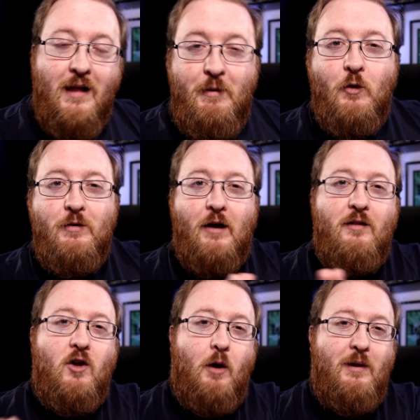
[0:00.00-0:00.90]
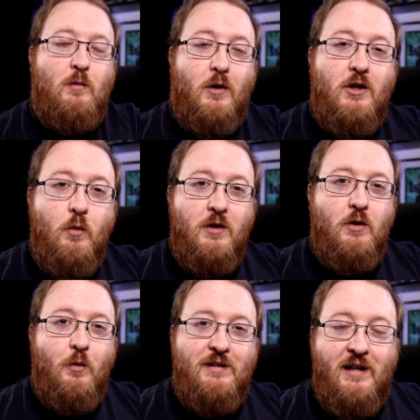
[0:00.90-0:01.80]
Let me know down in the comments what you would
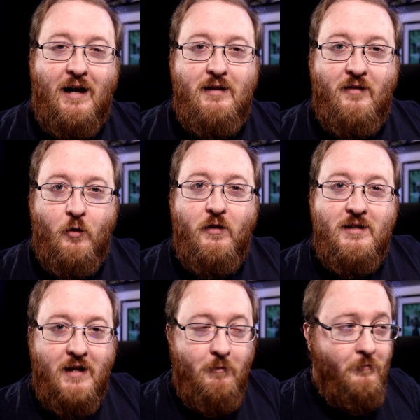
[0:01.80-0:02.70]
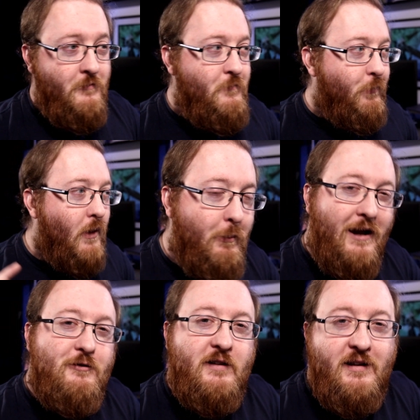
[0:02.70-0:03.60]
do as a tactic for this team. It'll be
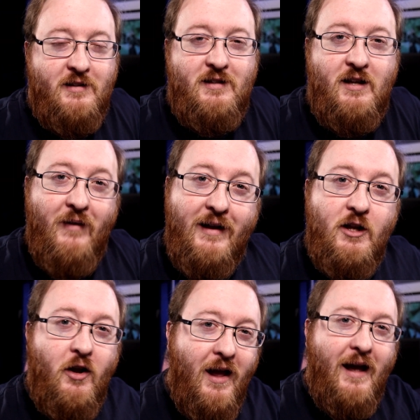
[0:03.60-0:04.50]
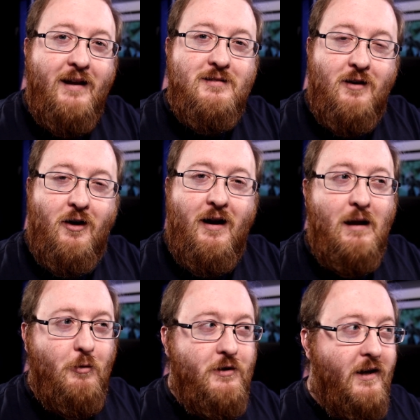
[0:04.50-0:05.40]
interesting to see if any of you guys are
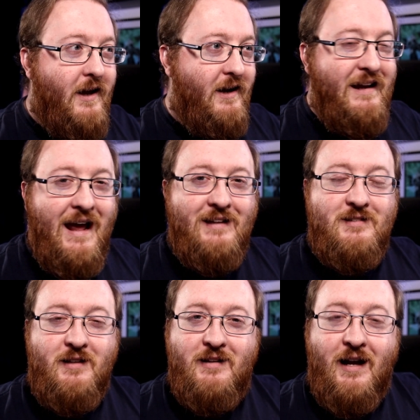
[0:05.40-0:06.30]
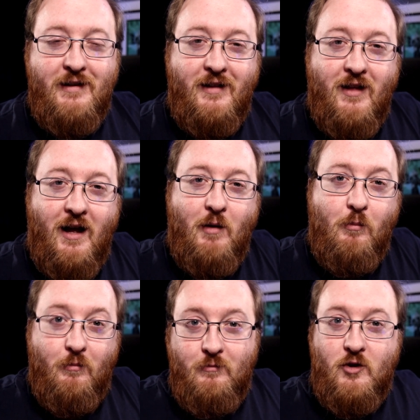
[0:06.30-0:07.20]
able to kind of guess the tactic that
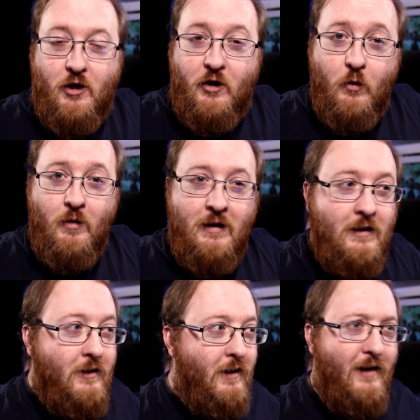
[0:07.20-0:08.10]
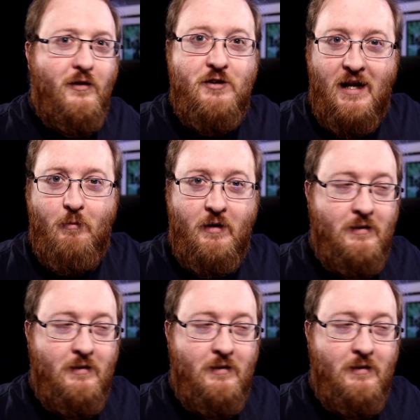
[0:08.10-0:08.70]
I'm going to do and the shape.